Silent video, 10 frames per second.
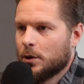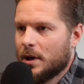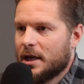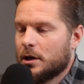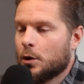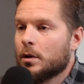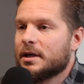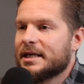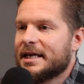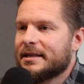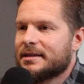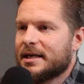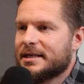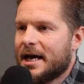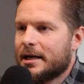you. And in order to get
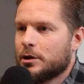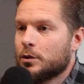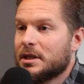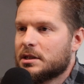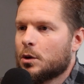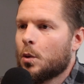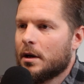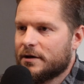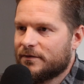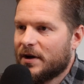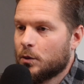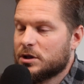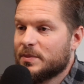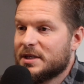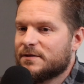that data, you need to quantify,
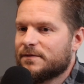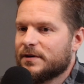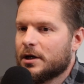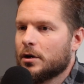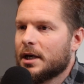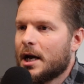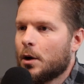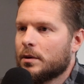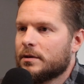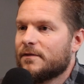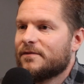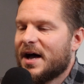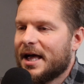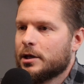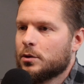which means figuring out the
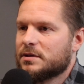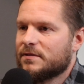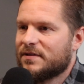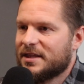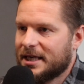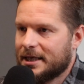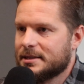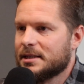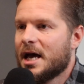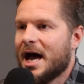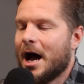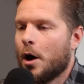values of things, right.